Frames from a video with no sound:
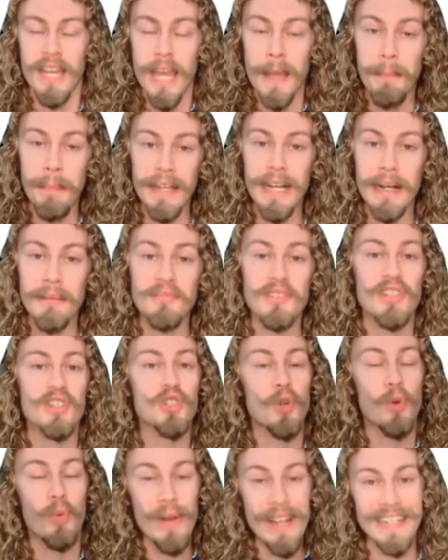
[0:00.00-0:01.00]
becomes
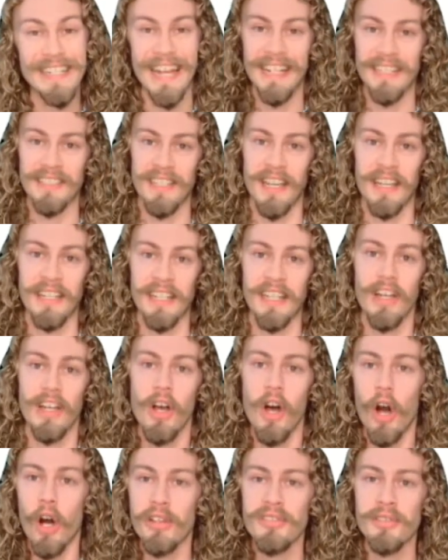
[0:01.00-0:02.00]
trait anxiety,
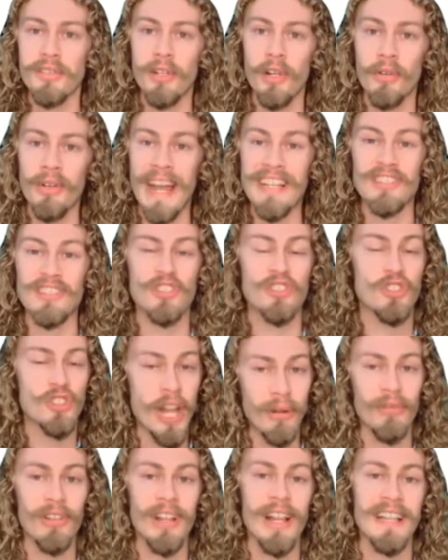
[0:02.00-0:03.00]
also known as
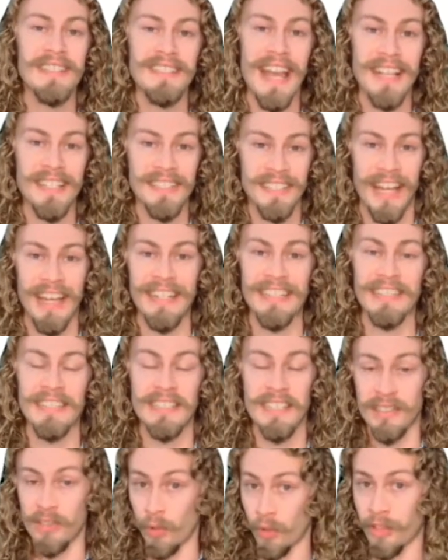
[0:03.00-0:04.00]
generalized anxiety
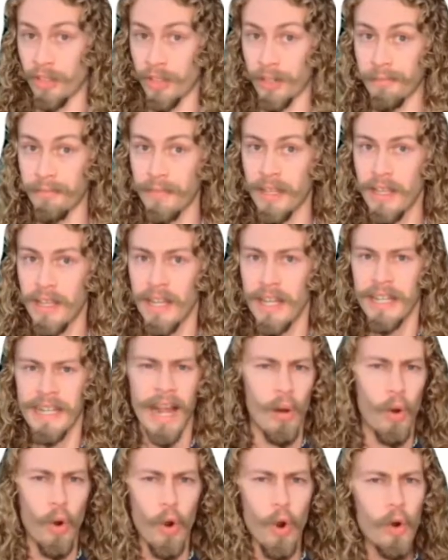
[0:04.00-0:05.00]
disorder.
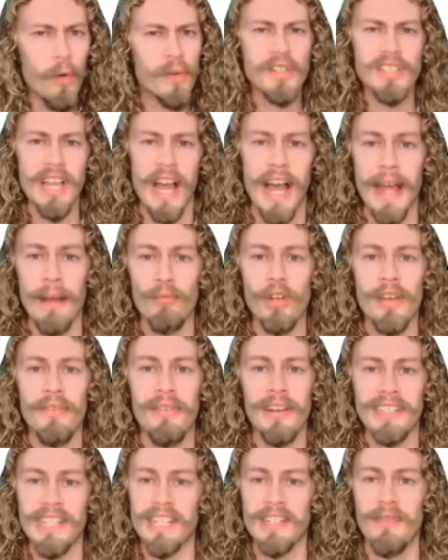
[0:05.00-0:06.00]
Now, over time, we have
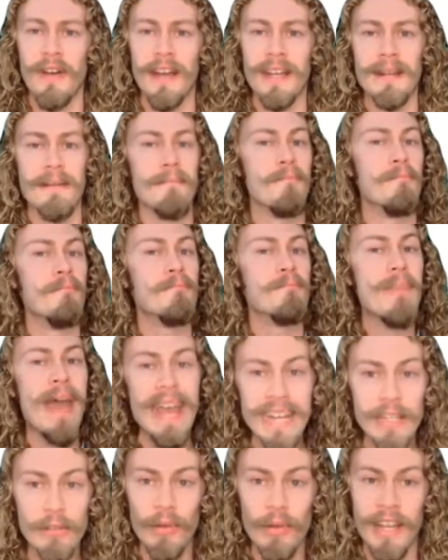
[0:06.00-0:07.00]
identified
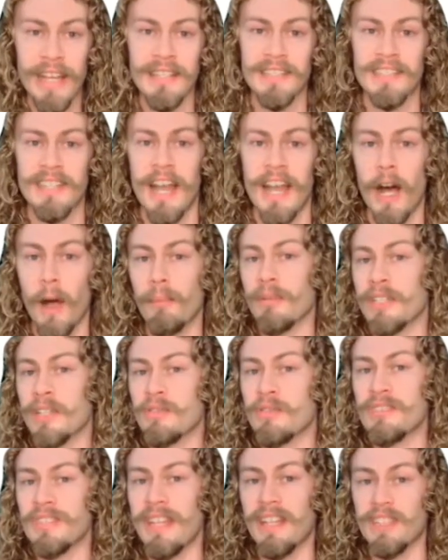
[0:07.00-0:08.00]
many ways to help
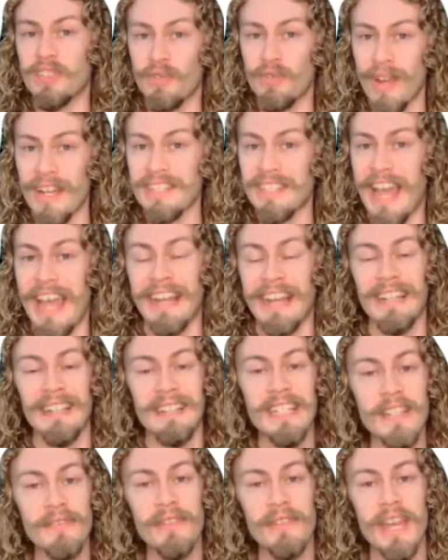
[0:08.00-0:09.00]
reduce stress and
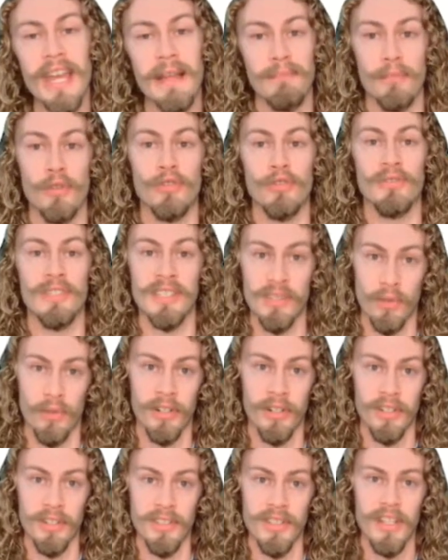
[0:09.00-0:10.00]
alleviate mood
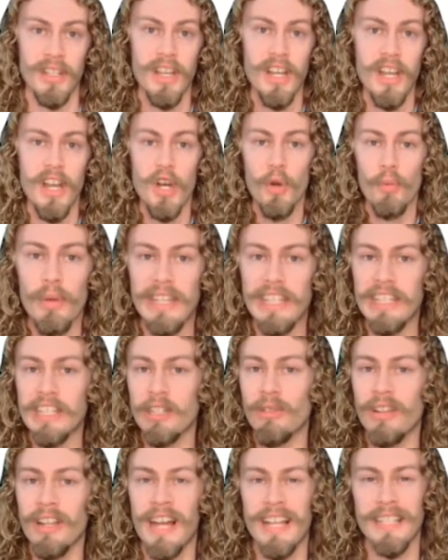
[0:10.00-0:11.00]
disorders. We
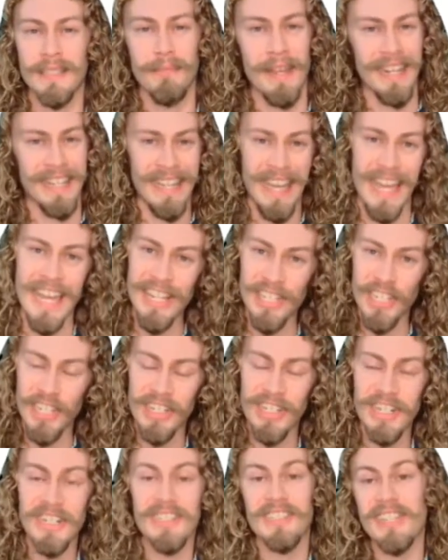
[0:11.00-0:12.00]
utilize
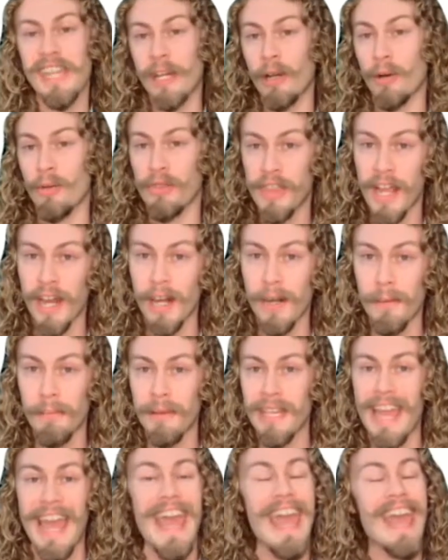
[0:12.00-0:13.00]
medication,
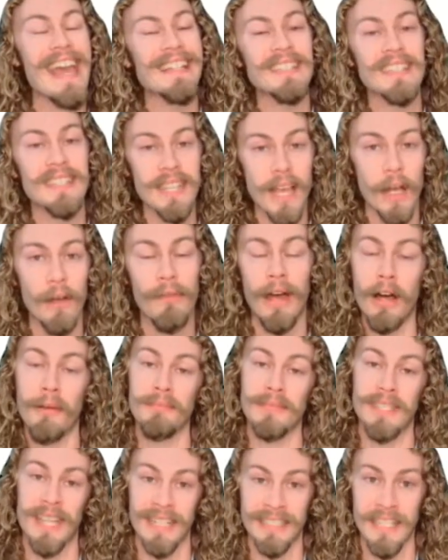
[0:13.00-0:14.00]
psychotherapy, and
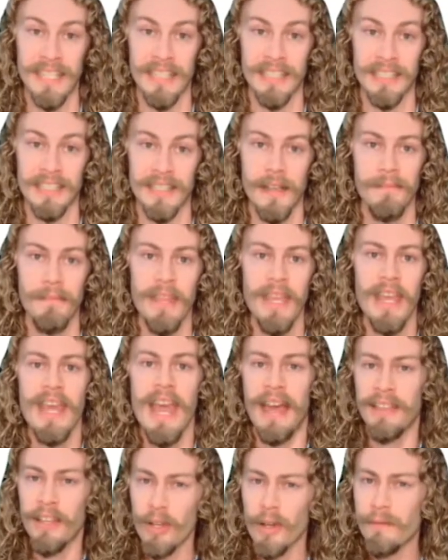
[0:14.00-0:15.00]
self-help techniques,
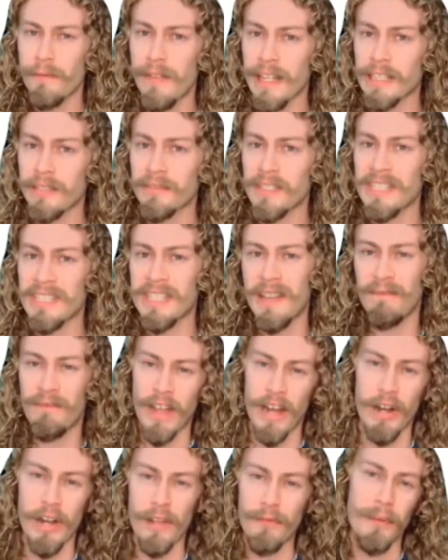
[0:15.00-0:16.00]
and their effectiveness can
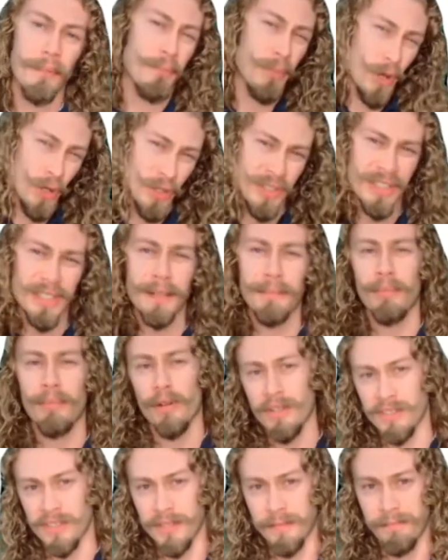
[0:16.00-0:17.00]
vary from person to
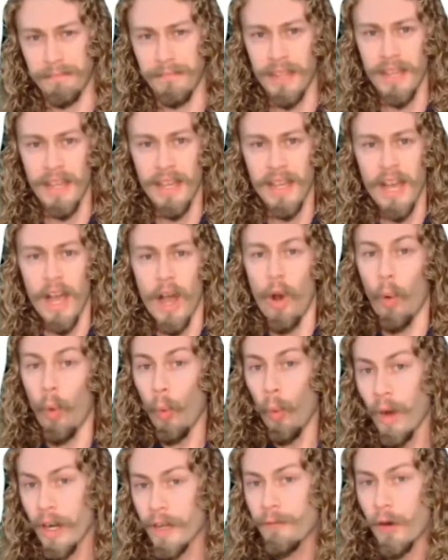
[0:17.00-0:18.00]
person.
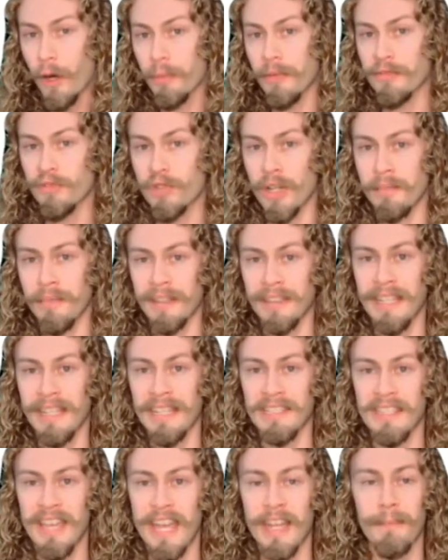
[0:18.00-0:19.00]
One form of treatment that
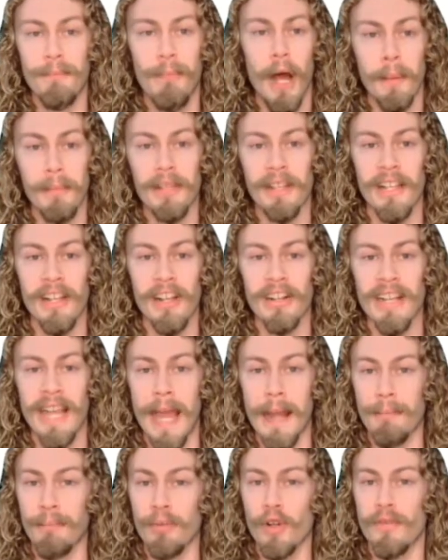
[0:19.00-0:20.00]
has gained popularity
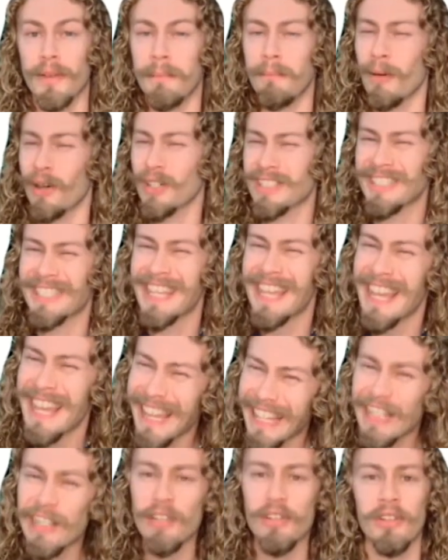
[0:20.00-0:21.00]
and proven
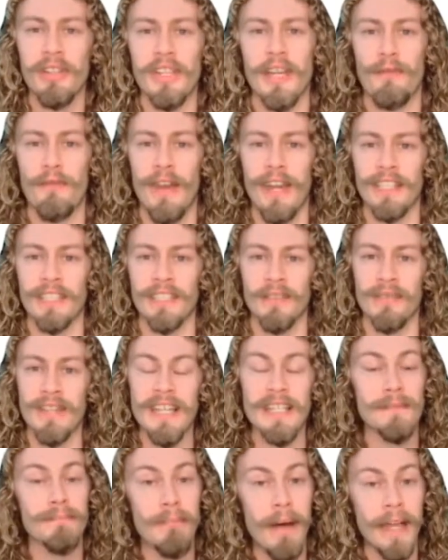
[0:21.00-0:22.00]
particularly effective
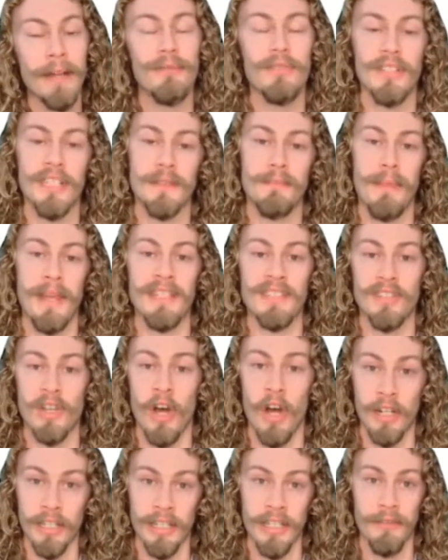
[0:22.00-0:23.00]
is mindfulness-based
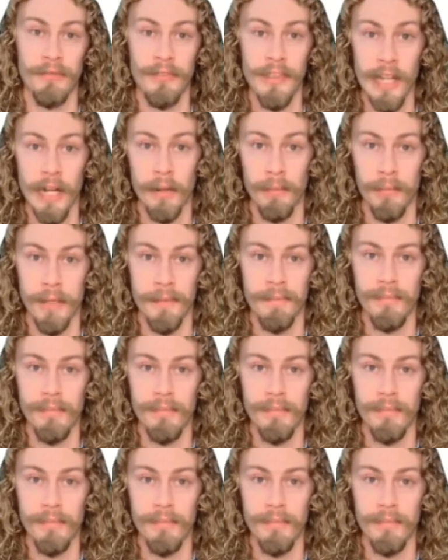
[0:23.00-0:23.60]
cognitive therapy.